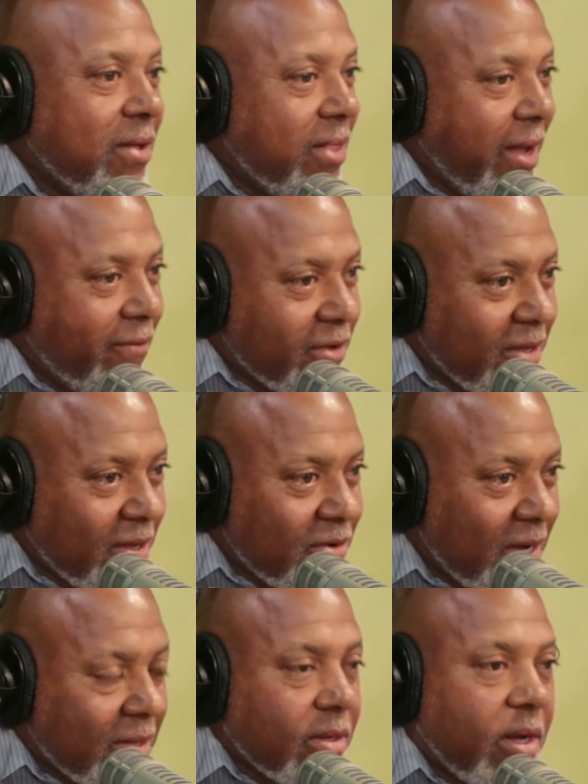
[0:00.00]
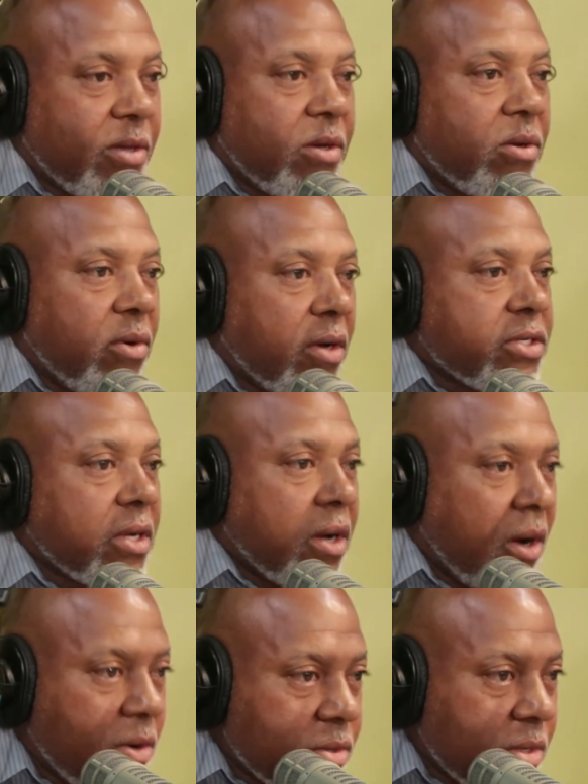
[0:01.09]
your life is not threatened, and you lost
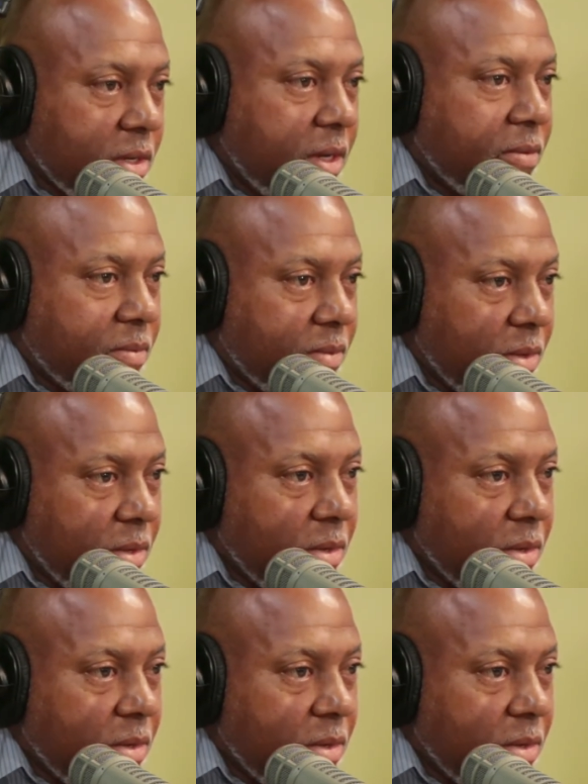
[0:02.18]
count in